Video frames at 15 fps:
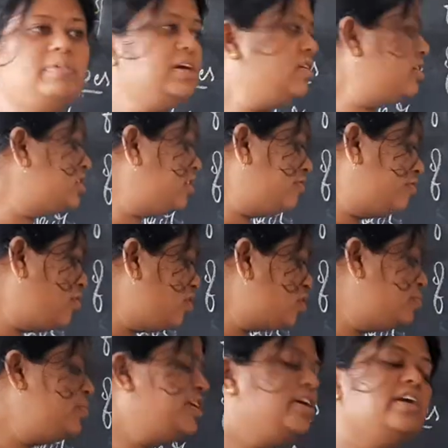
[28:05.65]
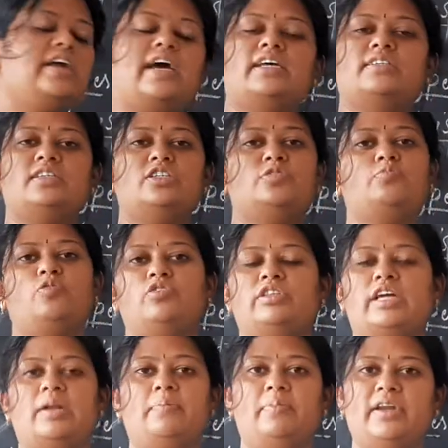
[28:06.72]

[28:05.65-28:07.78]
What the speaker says: Because of course mirror has a smooth and